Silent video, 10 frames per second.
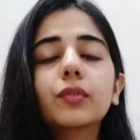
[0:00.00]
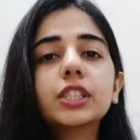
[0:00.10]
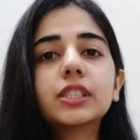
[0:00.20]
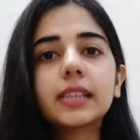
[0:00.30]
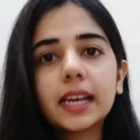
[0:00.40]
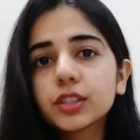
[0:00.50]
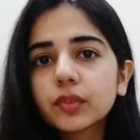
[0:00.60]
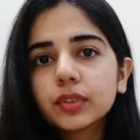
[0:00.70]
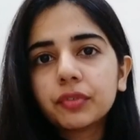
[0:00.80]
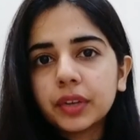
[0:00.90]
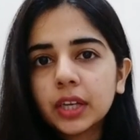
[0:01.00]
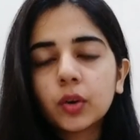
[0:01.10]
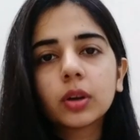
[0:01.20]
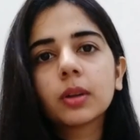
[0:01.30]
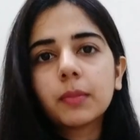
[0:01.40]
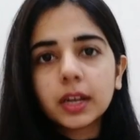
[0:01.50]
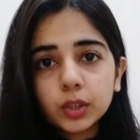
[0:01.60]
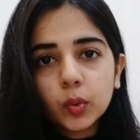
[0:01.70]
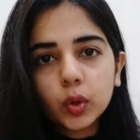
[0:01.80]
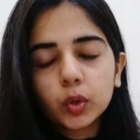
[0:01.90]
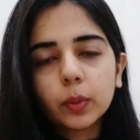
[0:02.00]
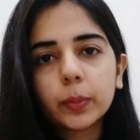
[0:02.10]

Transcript: which days of the week or the month you want to